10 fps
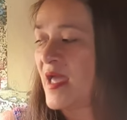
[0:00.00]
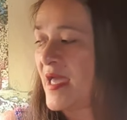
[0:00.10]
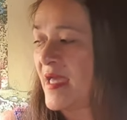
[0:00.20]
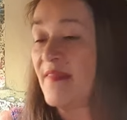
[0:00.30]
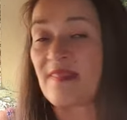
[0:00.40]

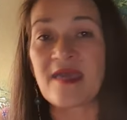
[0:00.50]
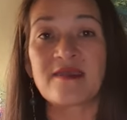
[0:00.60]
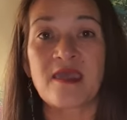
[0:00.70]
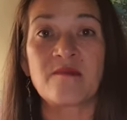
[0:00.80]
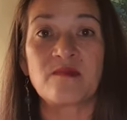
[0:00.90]
And
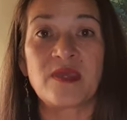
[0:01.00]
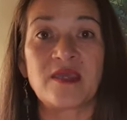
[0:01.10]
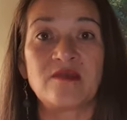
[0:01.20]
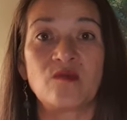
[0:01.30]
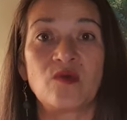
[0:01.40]
that can
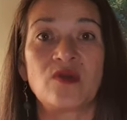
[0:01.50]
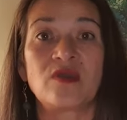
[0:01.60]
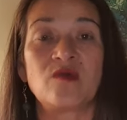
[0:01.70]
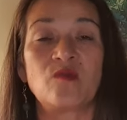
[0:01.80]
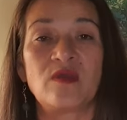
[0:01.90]
mean
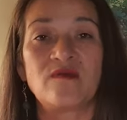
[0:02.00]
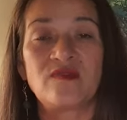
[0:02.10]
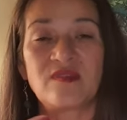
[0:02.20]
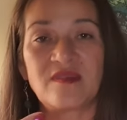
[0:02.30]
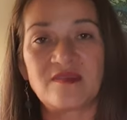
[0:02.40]
working with
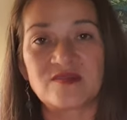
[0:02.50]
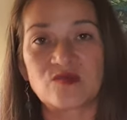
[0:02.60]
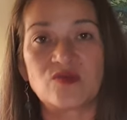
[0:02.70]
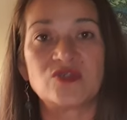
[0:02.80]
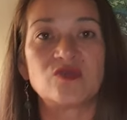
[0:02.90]
the
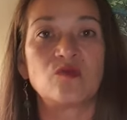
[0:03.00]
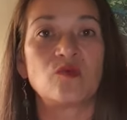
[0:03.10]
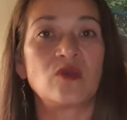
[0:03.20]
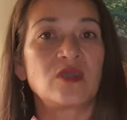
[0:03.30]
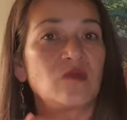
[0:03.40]
intuition,
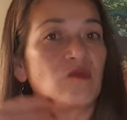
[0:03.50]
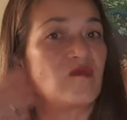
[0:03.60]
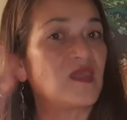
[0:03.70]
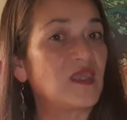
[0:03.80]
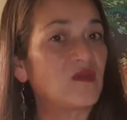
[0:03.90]
working with
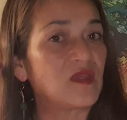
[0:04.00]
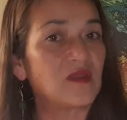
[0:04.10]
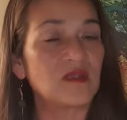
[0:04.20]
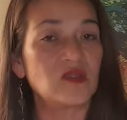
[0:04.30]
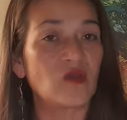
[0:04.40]
hearing,
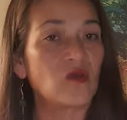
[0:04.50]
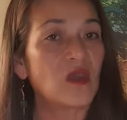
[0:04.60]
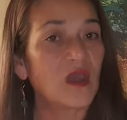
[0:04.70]
you know,